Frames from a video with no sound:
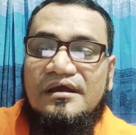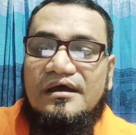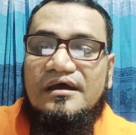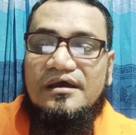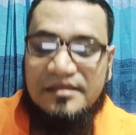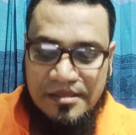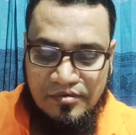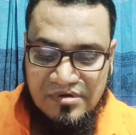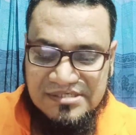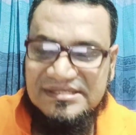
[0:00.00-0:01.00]

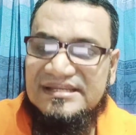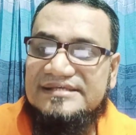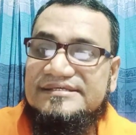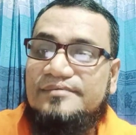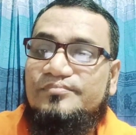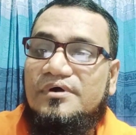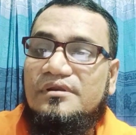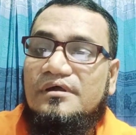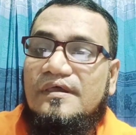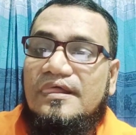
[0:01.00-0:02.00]
keywords. An
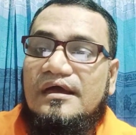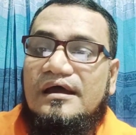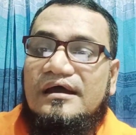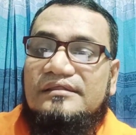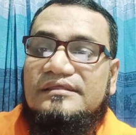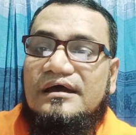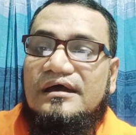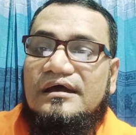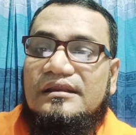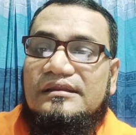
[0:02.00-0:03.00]
example,
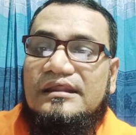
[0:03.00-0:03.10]
the